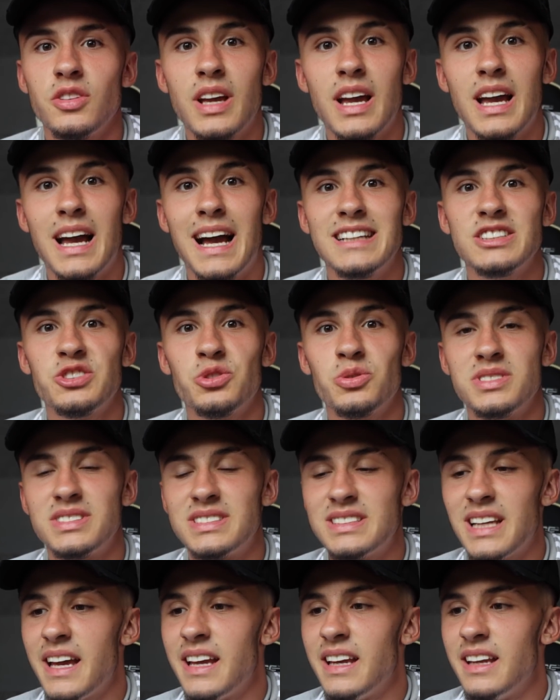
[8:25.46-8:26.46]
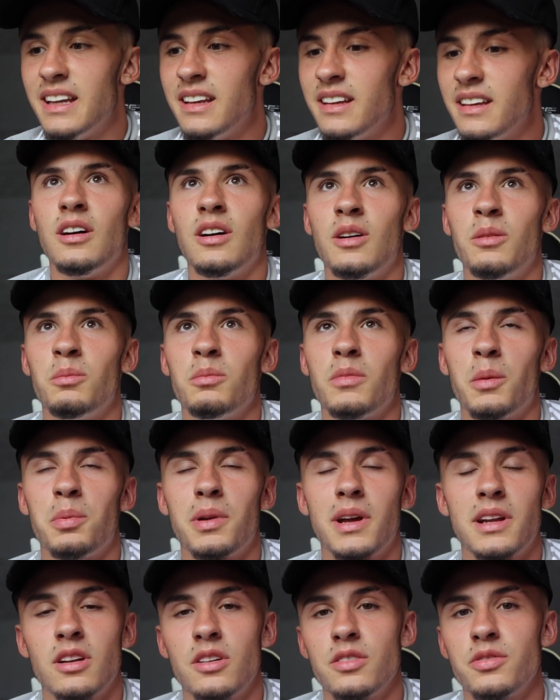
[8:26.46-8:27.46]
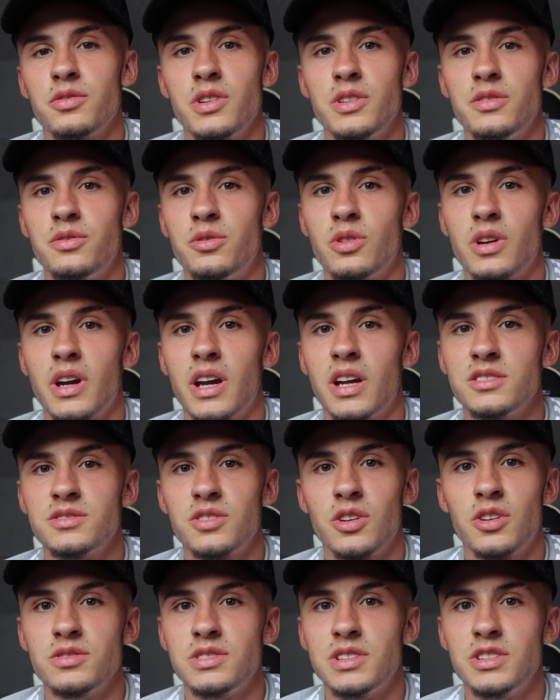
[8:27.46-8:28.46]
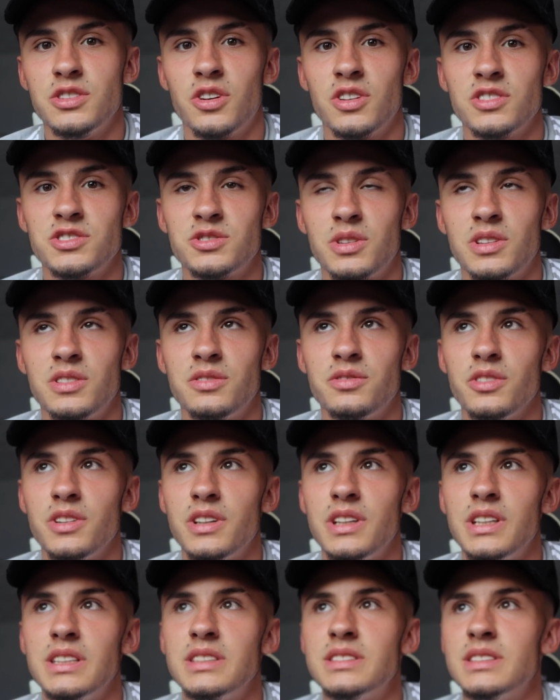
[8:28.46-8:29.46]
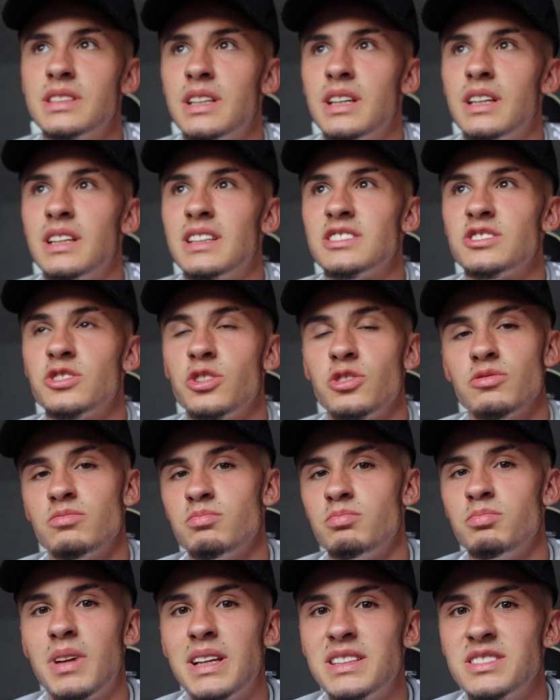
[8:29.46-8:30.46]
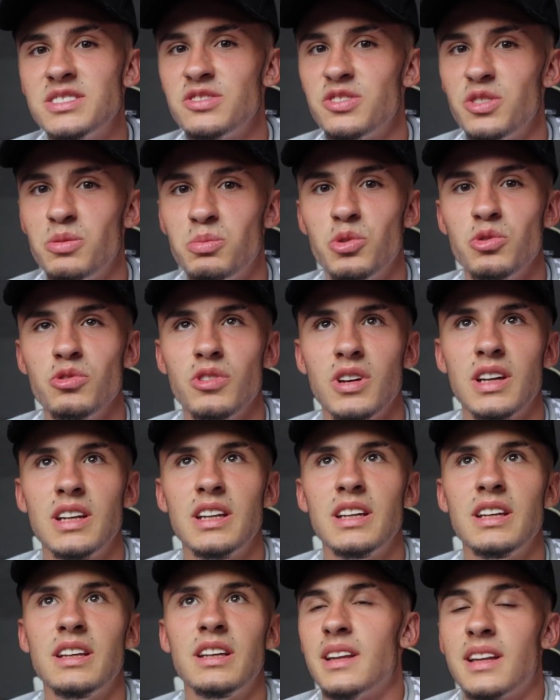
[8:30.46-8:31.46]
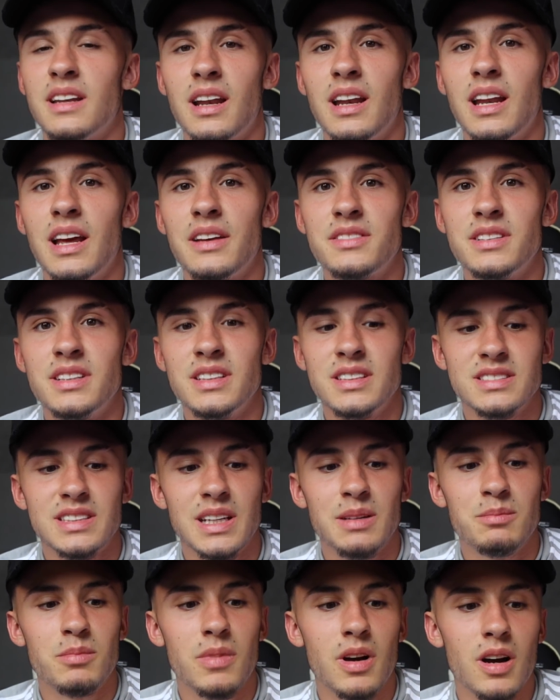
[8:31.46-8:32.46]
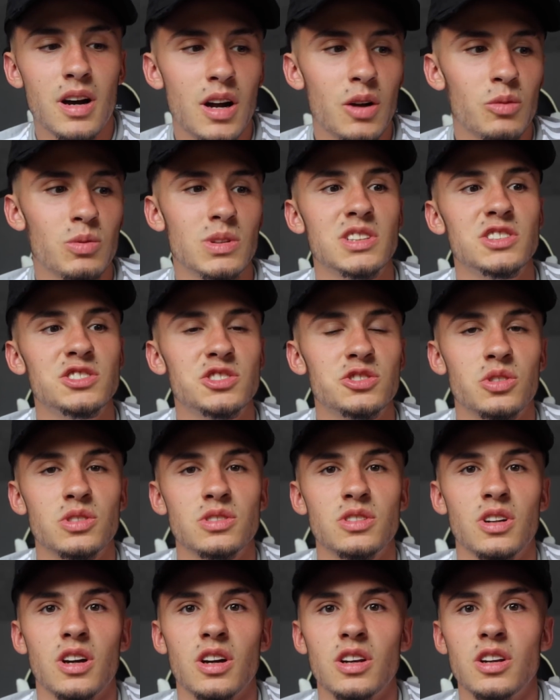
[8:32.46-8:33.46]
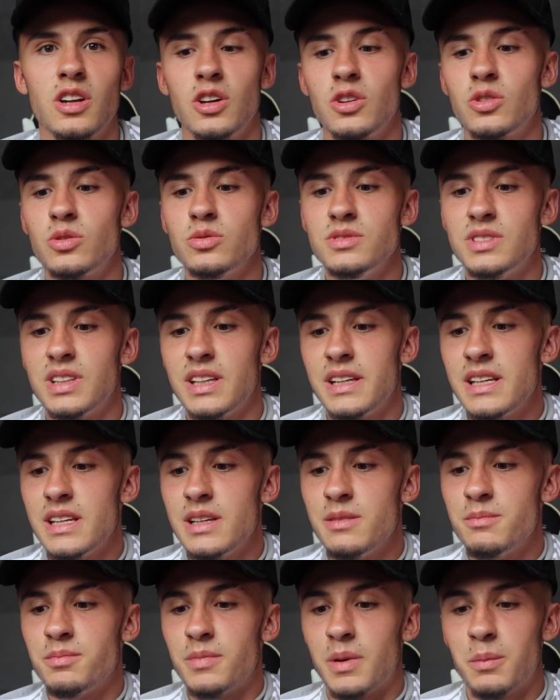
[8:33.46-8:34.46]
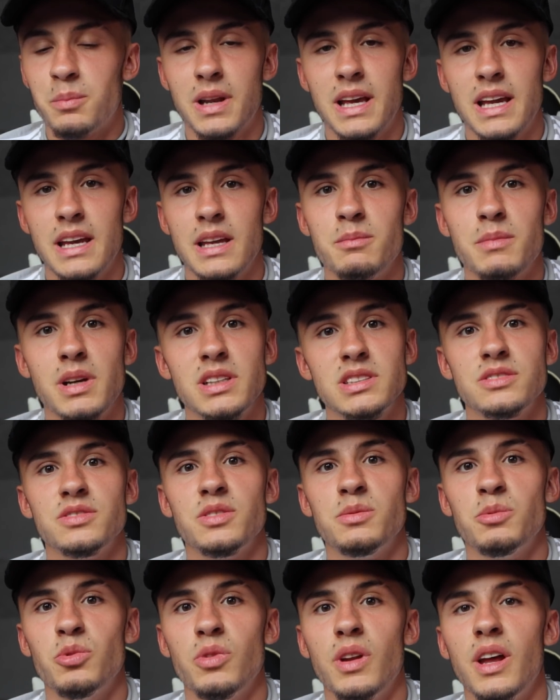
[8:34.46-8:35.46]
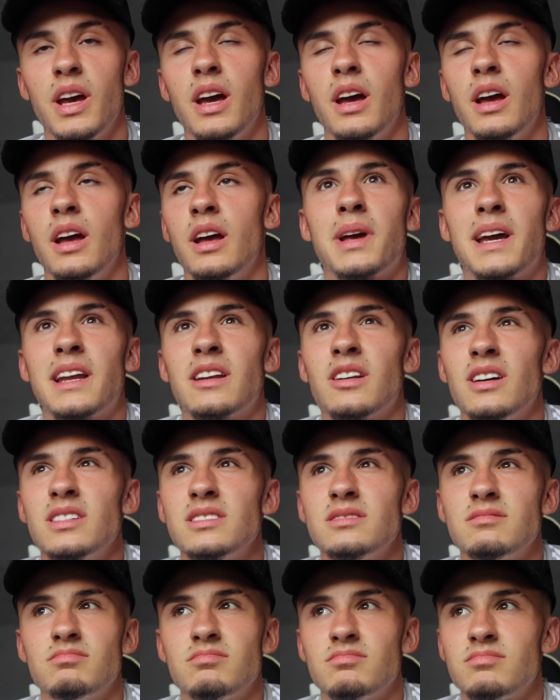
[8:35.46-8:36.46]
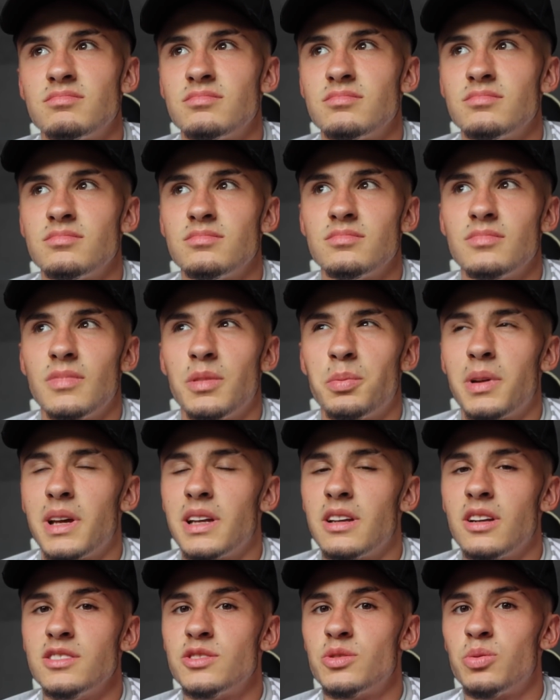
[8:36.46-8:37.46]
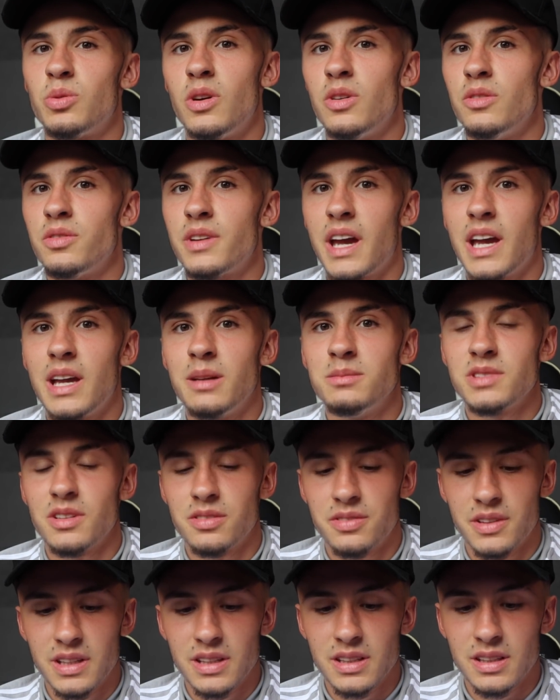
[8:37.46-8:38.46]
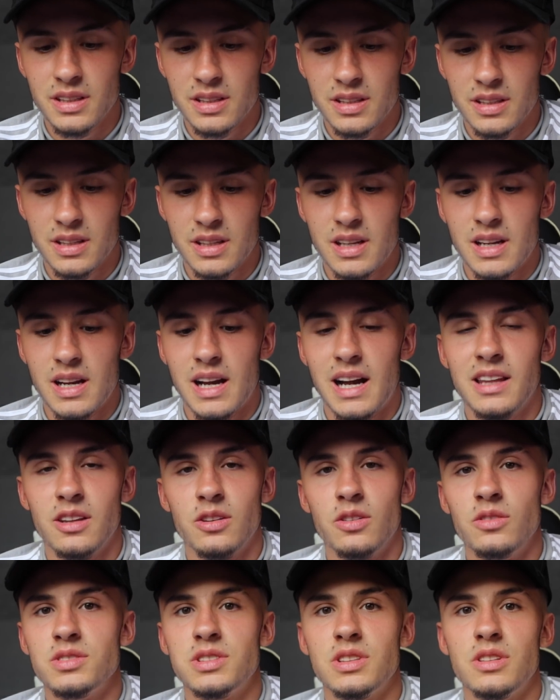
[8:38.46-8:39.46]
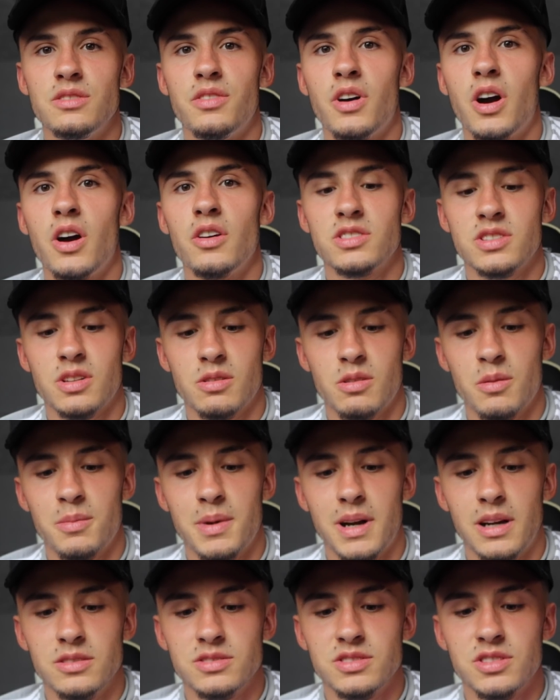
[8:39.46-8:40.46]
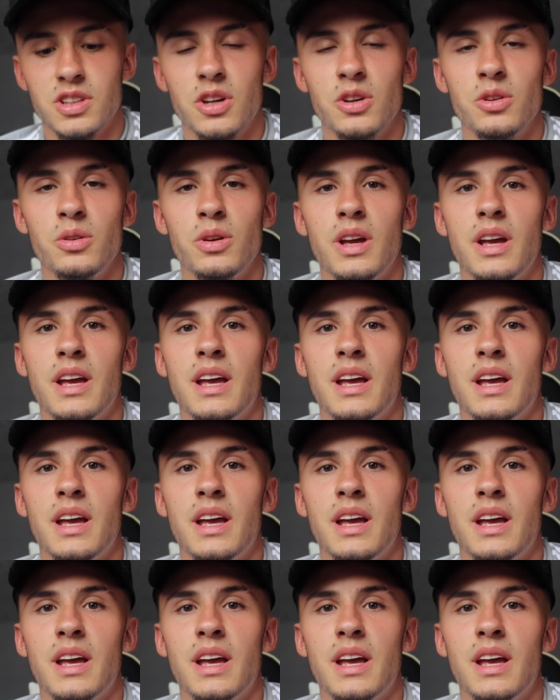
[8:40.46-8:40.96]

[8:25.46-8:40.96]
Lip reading: yeah, as I was saying, I played like 3-4 games for, so obviously, Norwich 23s. It's not men's football, really. And then I left in December. I went and joined, like, a local team and played men's football there. Played like 12 games, I think. And then obviously the virus come about. So